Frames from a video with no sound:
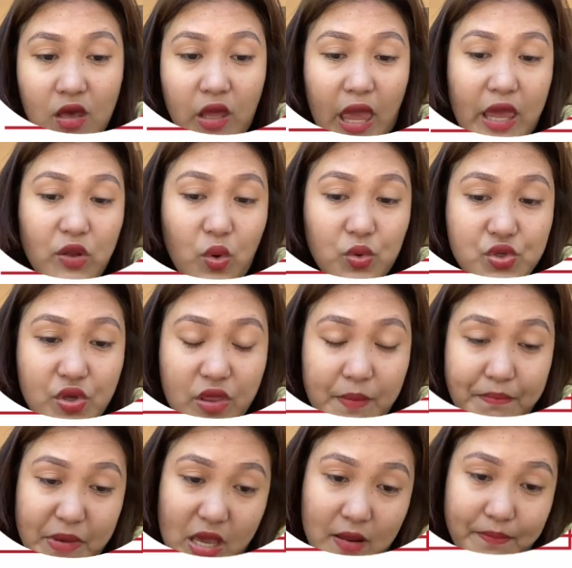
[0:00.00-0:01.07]
And also the
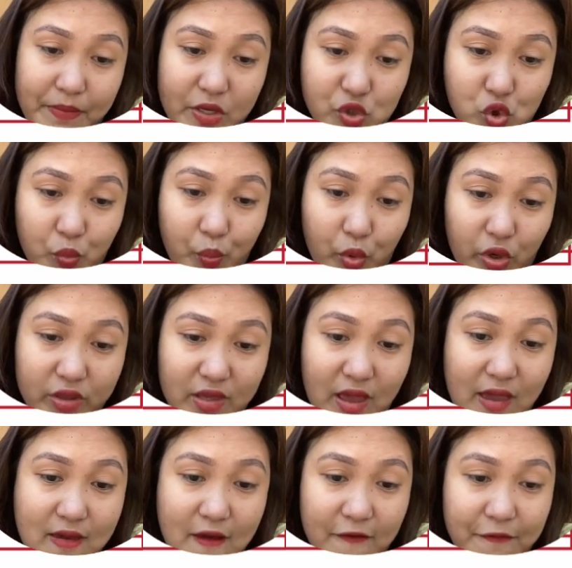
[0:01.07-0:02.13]
PNP support the
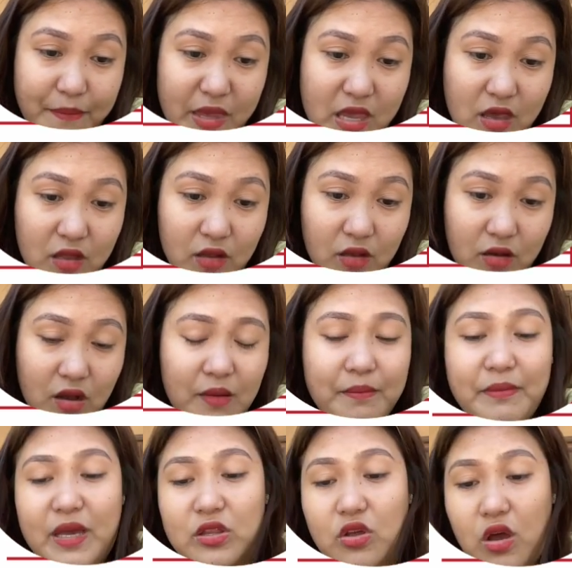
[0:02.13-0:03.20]
AFP in
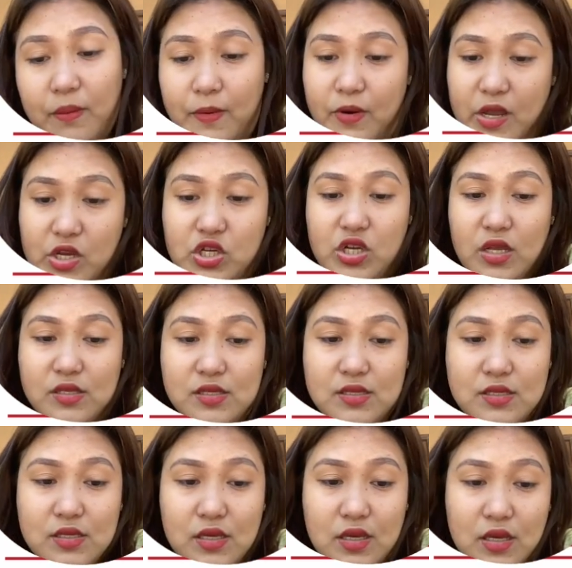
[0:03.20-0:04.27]
combat
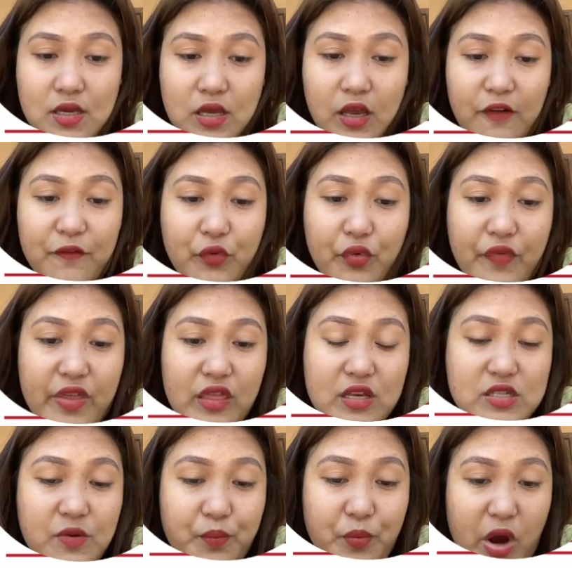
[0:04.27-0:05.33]
operations involving
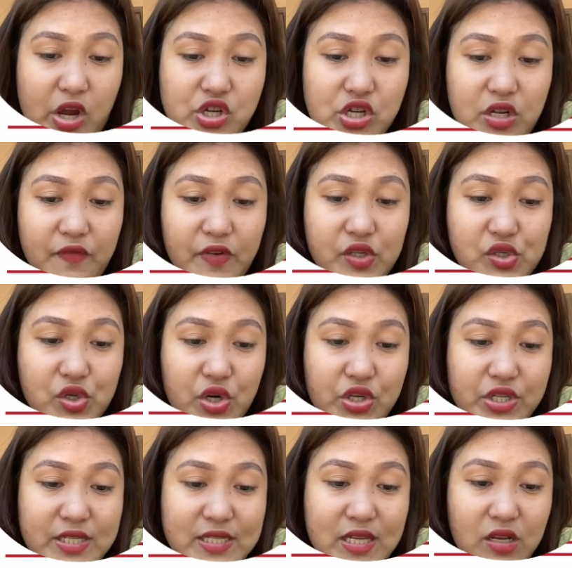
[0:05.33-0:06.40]
the suppression of
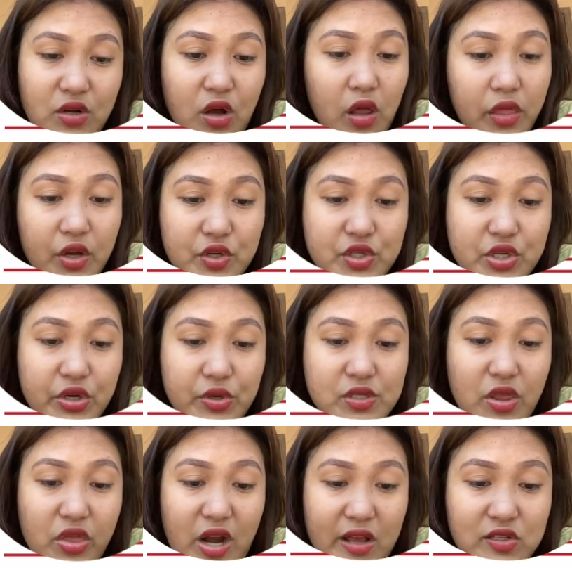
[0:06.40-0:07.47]
insurgency and other serious
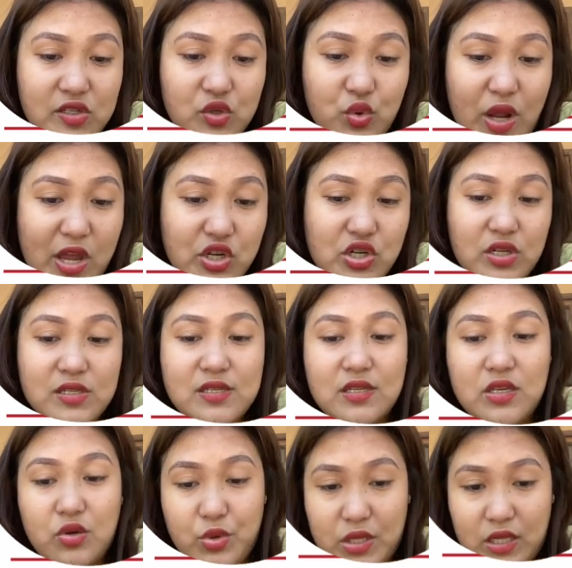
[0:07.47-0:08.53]
threats to national
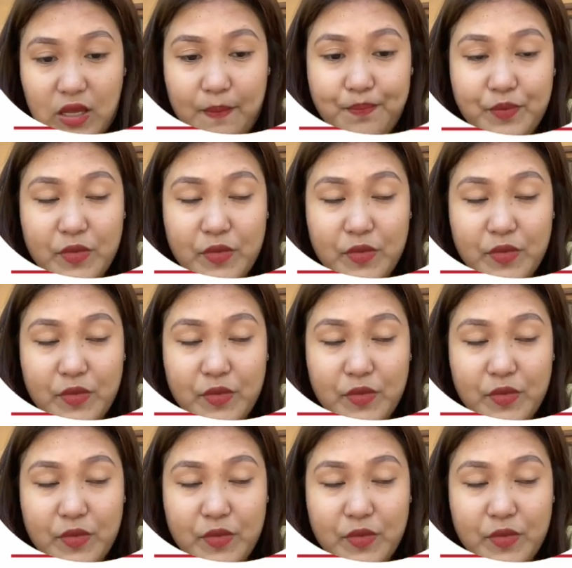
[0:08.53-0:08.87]
security.